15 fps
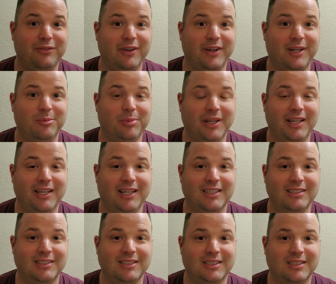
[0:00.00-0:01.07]
very big
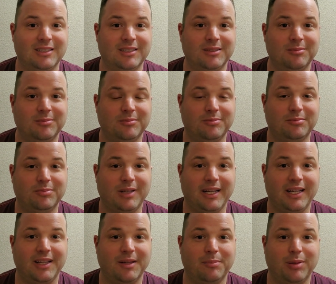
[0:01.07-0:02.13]
into
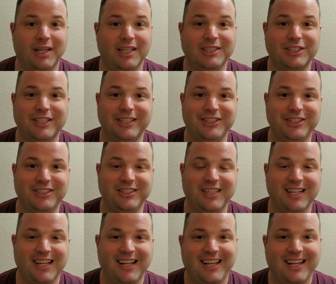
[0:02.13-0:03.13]
playing the PlayStation.